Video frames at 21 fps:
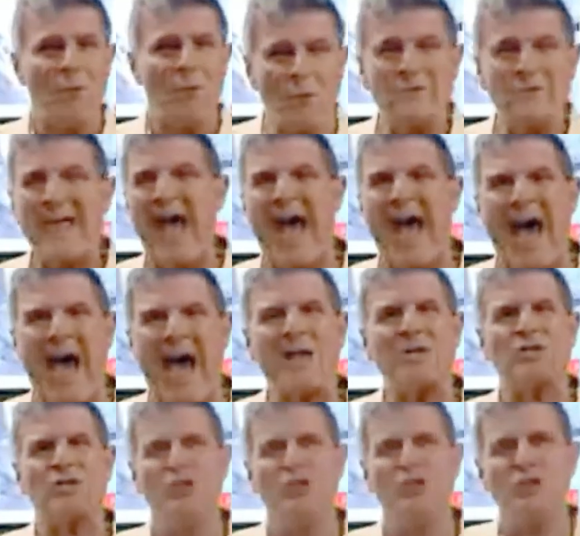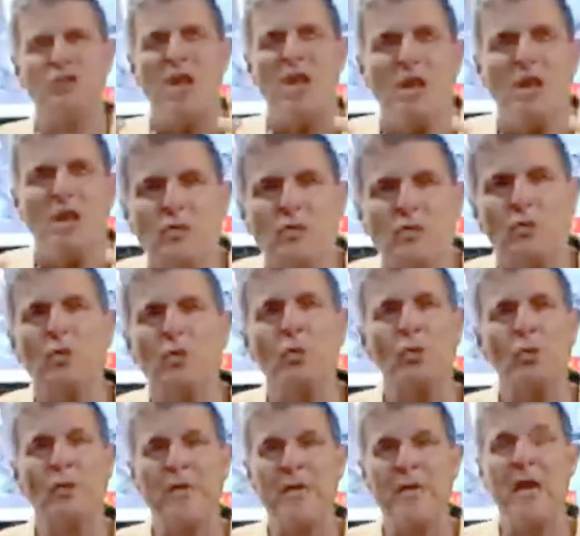Those actions
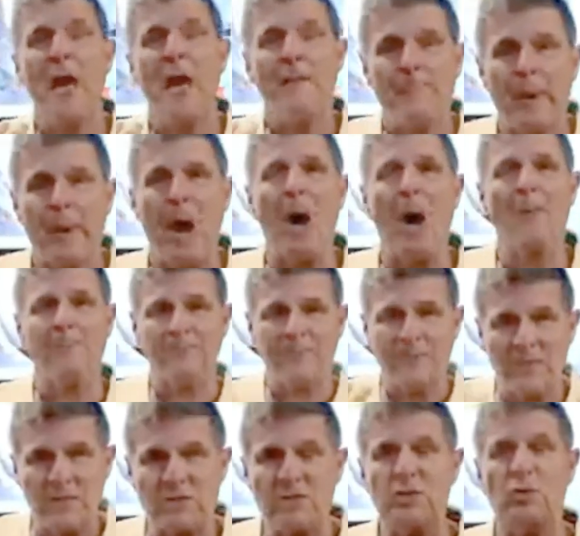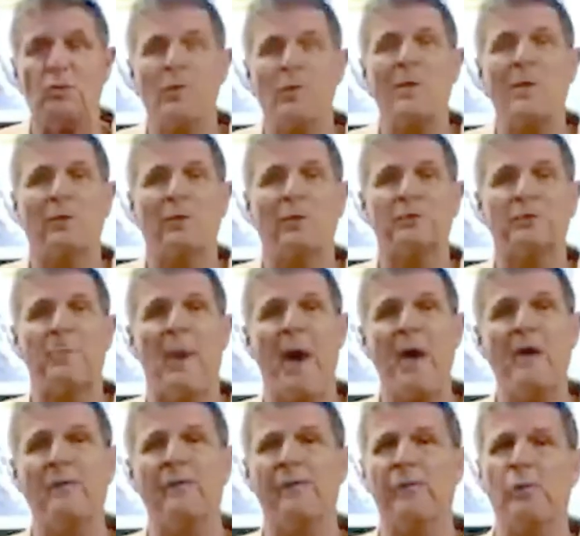truly pump this cerebral
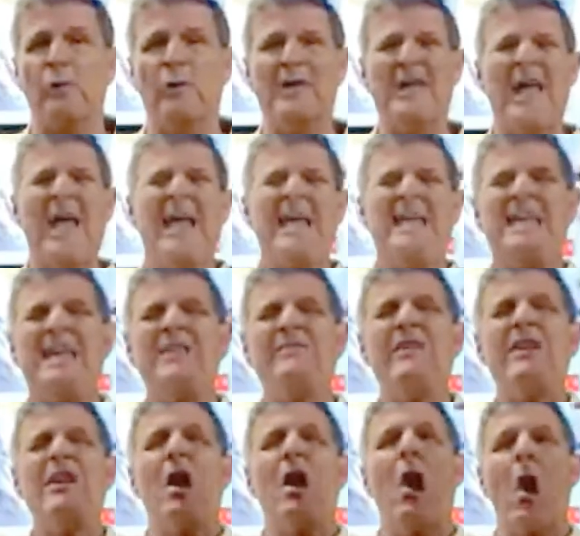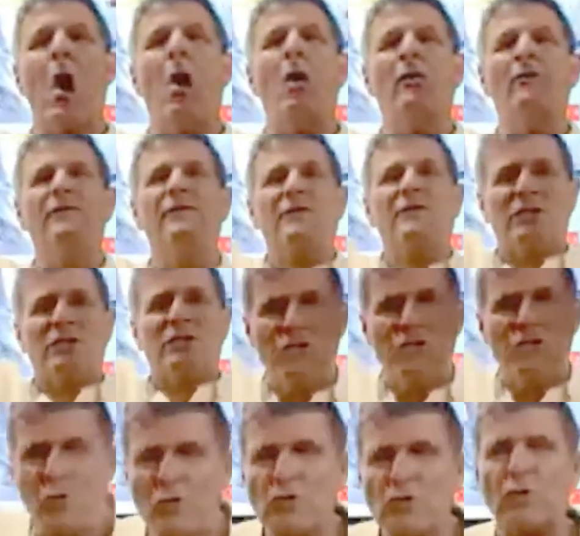spinal fluid, giving all of its
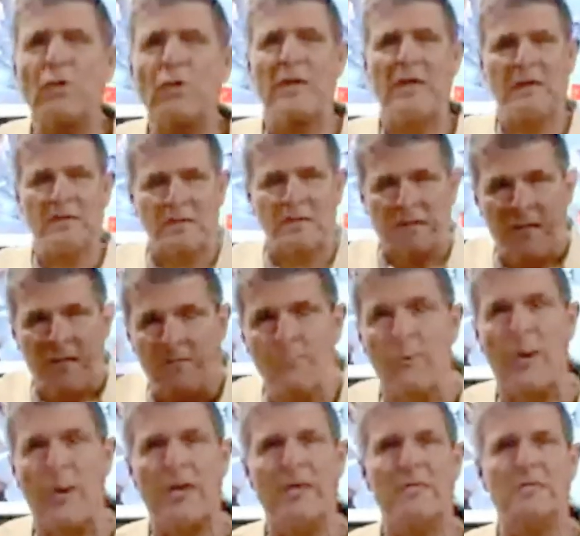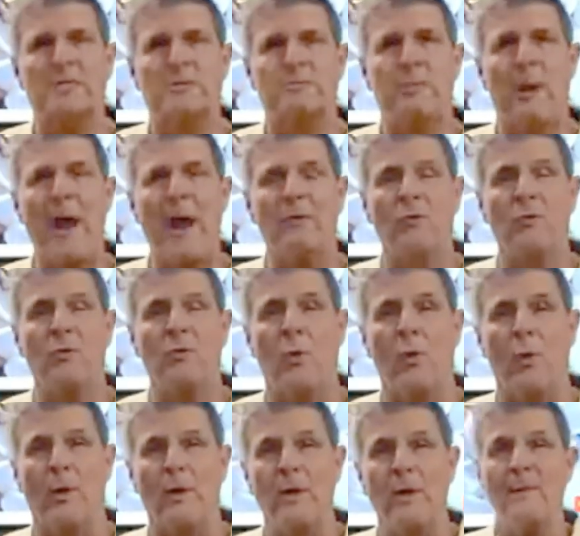nutrients to the brain and spinal
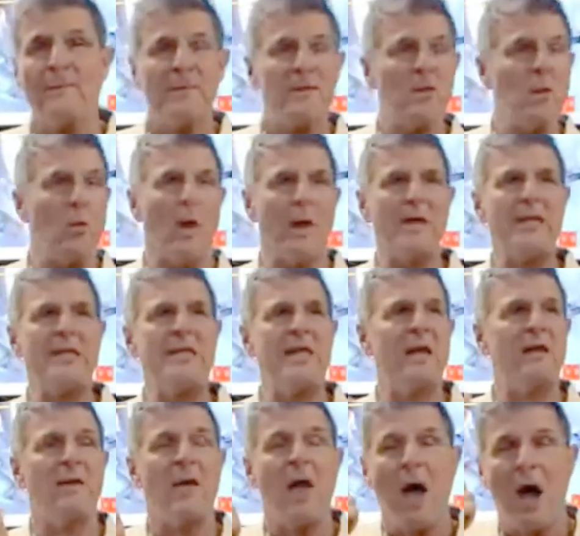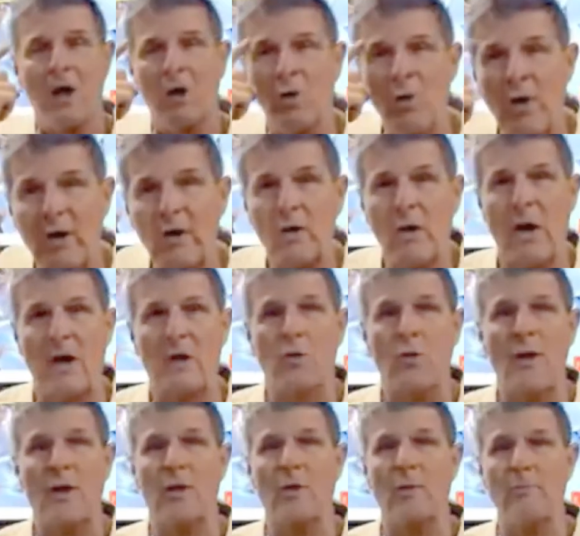cord. You want to get a
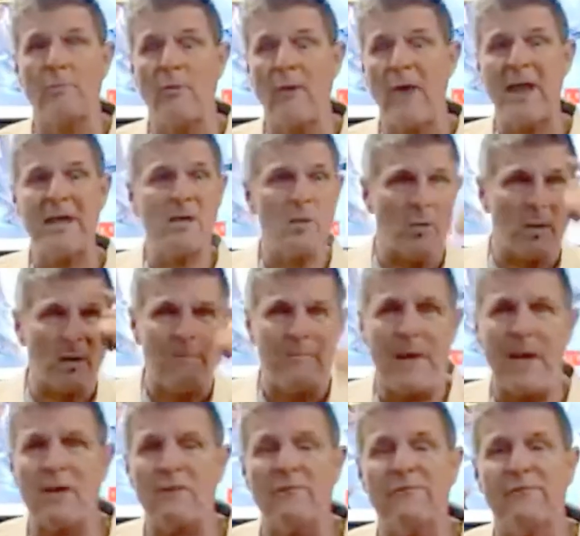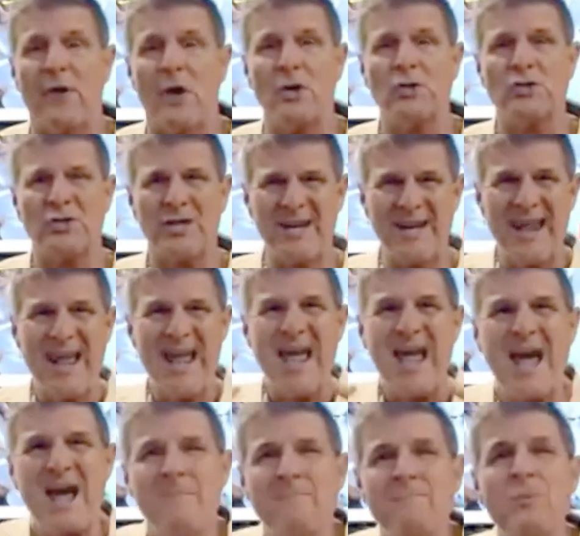quicker brain? You want a better function?
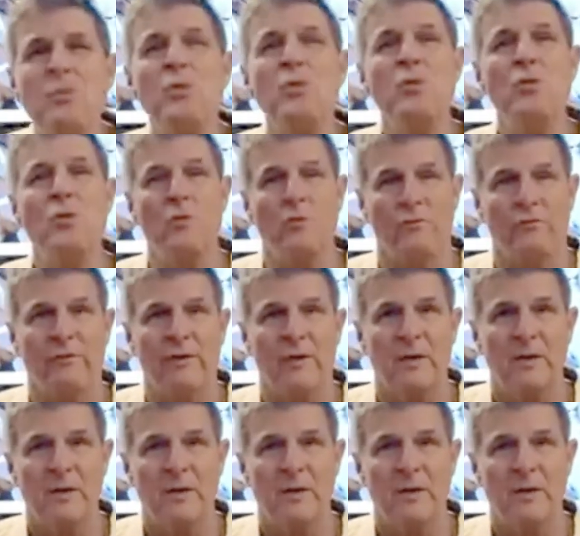Move.